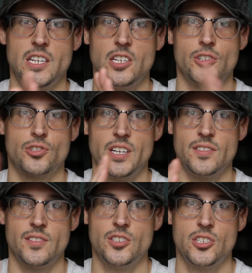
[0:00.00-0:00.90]
need to
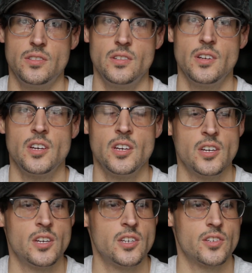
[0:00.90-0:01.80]
transition.
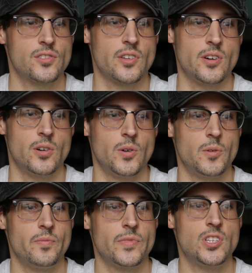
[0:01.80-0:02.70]

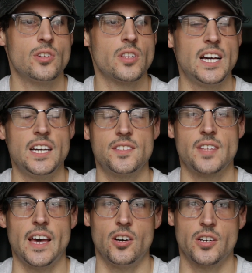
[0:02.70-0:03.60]
So utilize
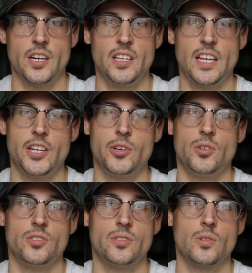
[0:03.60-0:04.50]
the L cut and
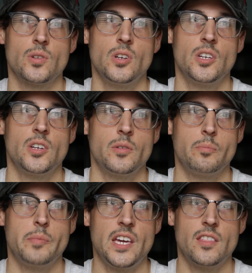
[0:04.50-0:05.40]
it'll
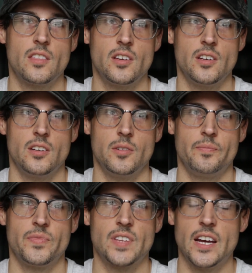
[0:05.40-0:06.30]
make the
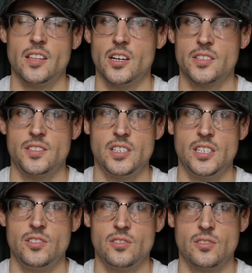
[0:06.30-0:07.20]
dialogue
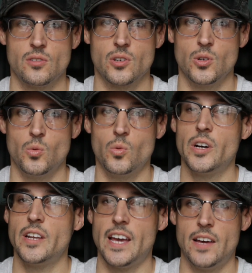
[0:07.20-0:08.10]
scenes or
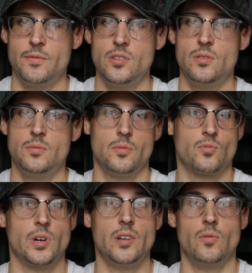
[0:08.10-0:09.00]
what have you
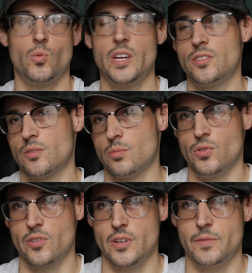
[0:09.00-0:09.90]
run way
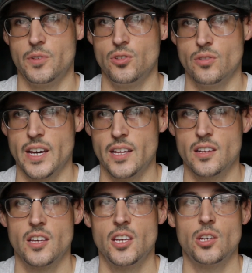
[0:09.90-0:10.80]
smoother if you do that.
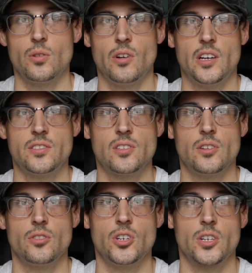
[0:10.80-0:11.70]
It will
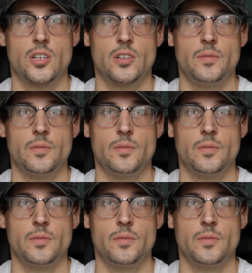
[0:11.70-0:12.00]
also look